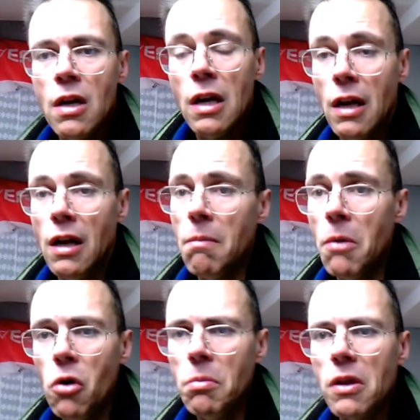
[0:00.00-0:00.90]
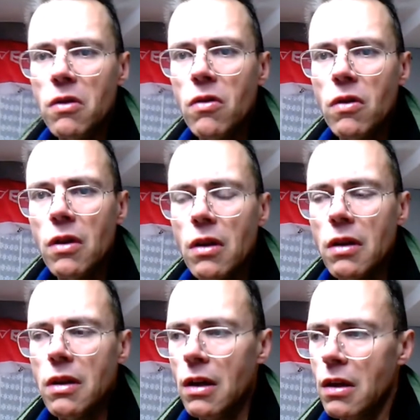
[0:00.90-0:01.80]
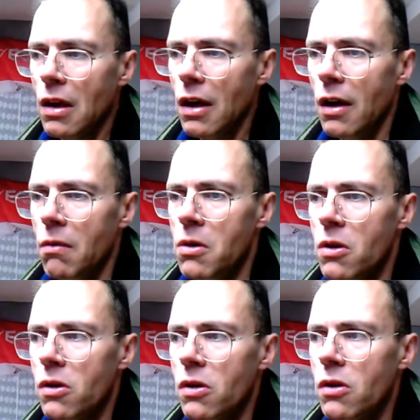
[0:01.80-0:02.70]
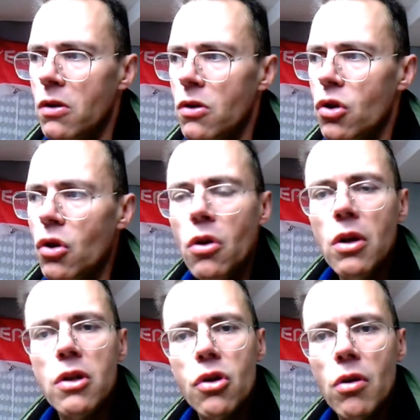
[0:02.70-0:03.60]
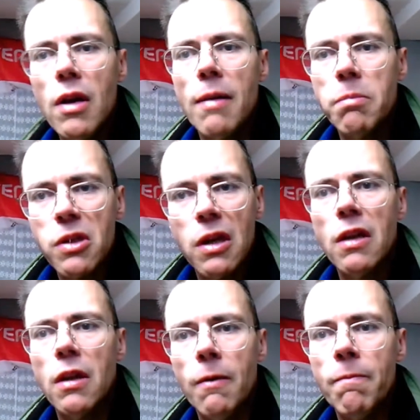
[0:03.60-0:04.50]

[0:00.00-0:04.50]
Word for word: And in a moment that I was truly, truly upset,